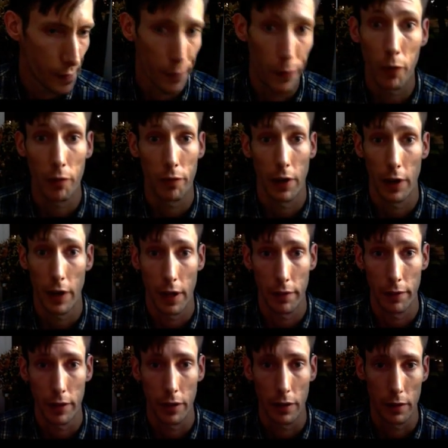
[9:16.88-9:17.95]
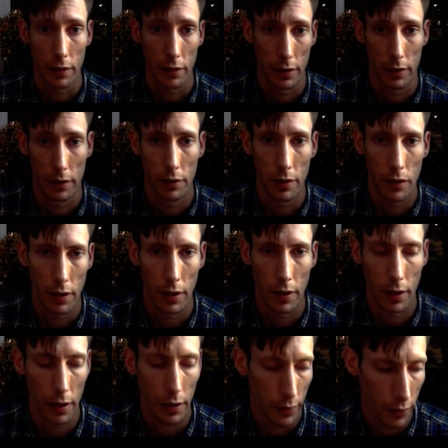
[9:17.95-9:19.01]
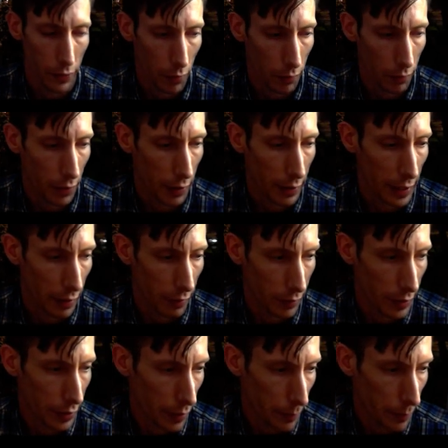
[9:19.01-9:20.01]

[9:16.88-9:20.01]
not very heavy. Not very heavy,